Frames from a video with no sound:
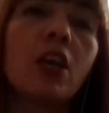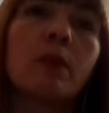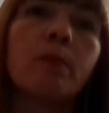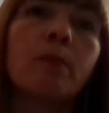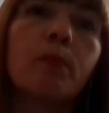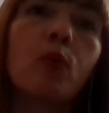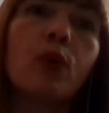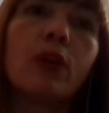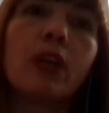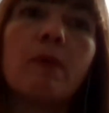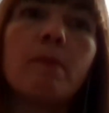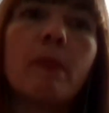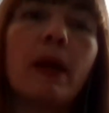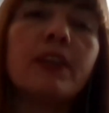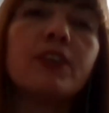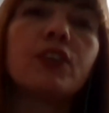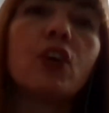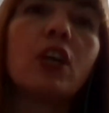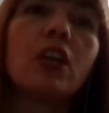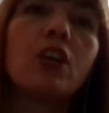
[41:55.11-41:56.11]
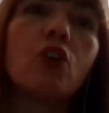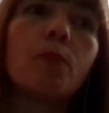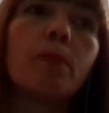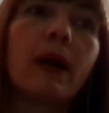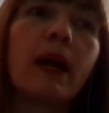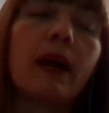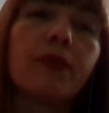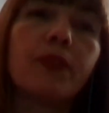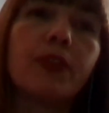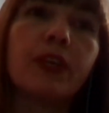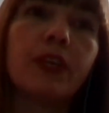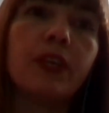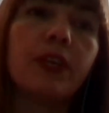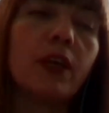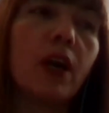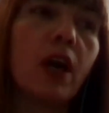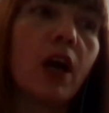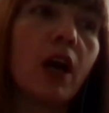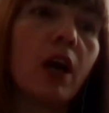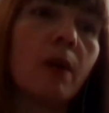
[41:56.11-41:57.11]
the point I made earlier about
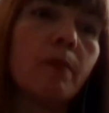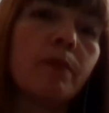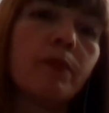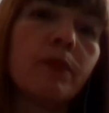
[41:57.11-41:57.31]
the